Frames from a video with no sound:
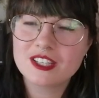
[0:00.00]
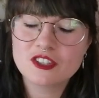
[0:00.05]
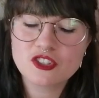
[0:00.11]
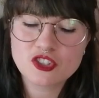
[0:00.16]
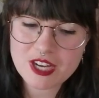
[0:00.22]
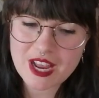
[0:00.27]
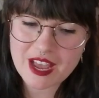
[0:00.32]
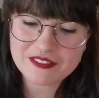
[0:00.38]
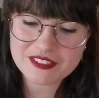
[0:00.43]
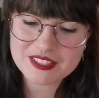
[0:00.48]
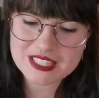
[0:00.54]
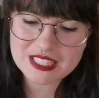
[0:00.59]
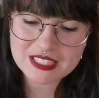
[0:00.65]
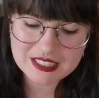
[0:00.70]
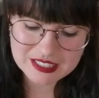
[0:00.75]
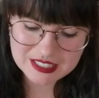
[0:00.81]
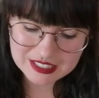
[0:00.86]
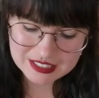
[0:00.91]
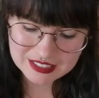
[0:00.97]
chef's
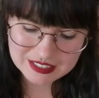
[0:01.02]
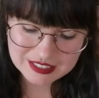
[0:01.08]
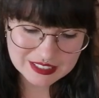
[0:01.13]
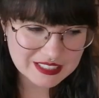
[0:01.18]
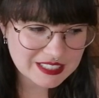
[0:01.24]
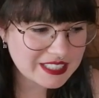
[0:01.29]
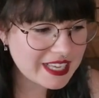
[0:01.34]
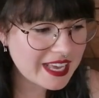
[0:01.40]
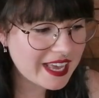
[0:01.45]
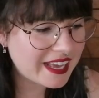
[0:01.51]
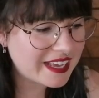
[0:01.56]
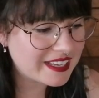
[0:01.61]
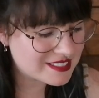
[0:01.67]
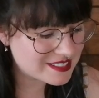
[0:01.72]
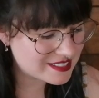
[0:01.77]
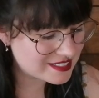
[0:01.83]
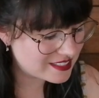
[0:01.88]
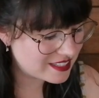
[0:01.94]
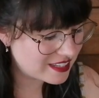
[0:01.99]

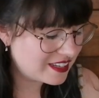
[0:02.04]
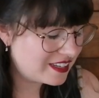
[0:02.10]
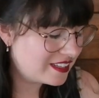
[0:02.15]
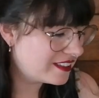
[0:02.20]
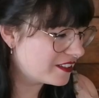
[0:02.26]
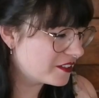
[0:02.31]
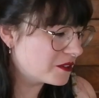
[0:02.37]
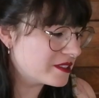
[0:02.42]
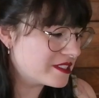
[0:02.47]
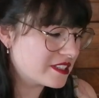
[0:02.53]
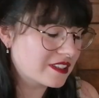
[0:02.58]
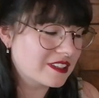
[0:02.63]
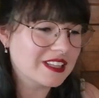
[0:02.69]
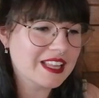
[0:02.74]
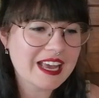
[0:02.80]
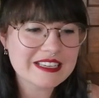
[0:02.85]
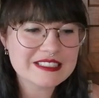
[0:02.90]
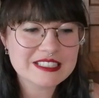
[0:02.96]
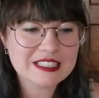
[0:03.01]
kiss. There was a
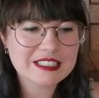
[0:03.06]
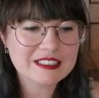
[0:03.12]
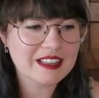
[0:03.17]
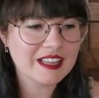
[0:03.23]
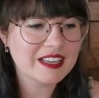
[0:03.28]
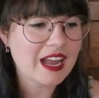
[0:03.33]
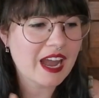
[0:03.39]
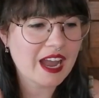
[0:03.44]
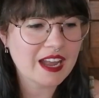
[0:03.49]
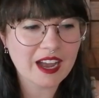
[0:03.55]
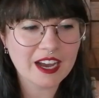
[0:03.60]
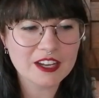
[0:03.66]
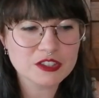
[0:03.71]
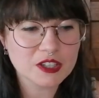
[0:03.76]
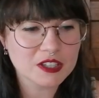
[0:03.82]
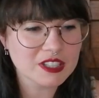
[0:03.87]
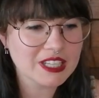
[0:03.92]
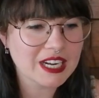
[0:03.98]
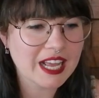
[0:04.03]
classic like I got
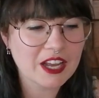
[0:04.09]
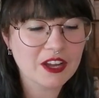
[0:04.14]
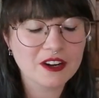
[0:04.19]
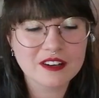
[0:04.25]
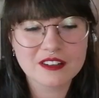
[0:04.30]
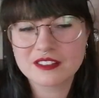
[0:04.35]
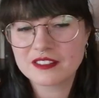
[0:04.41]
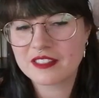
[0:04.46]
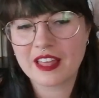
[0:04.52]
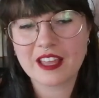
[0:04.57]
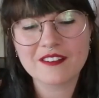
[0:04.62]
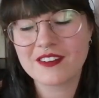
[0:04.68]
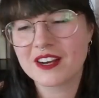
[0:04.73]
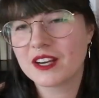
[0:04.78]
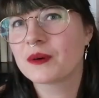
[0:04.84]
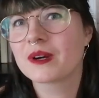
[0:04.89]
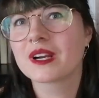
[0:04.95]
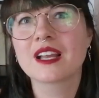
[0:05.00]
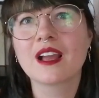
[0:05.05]
drunk and I couldn't think of
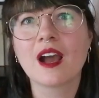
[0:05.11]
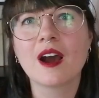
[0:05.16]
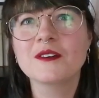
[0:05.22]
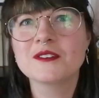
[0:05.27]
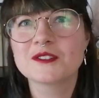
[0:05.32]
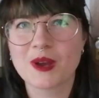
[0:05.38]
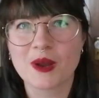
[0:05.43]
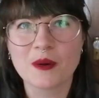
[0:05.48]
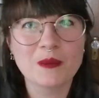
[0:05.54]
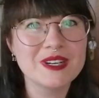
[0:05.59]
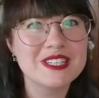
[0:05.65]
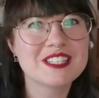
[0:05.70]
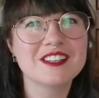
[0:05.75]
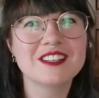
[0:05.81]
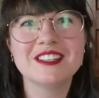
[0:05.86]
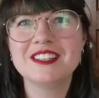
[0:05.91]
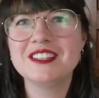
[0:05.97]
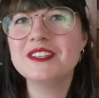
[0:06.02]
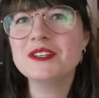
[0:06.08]
anywhere to go, so I went
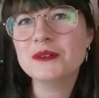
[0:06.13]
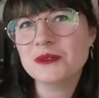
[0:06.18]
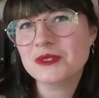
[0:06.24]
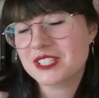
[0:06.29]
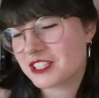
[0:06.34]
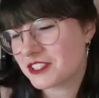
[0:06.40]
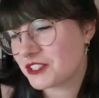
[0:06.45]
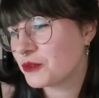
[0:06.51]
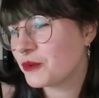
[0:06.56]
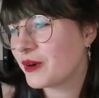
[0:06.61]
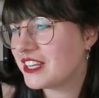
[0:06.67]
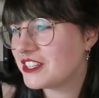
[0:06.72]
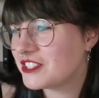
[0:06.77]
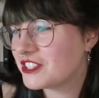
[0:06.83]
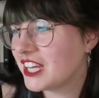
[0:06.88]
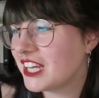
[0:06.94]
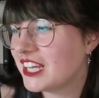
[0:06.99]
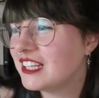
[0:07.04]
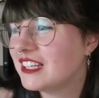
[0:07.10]
to you
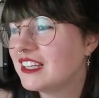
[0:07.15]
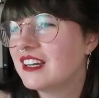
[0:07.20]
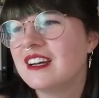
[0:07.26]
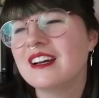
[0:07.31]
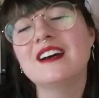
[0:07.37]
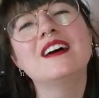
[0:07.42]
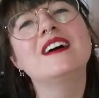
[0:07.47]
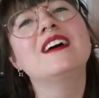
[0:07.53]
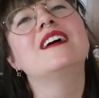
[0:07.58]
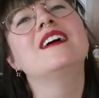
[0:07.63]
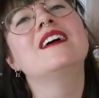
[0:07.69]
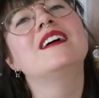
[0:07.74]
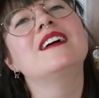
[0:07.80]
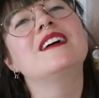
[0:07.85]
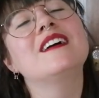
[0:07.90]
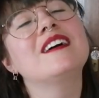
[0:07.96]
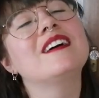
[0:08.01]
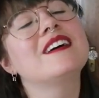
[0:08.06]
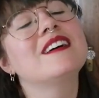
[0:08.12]
situation.
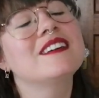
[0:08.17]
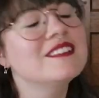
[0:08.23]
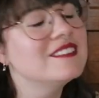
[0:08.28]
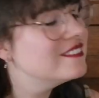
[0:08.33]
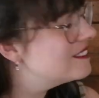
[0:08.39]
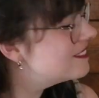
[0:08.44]
Ugh,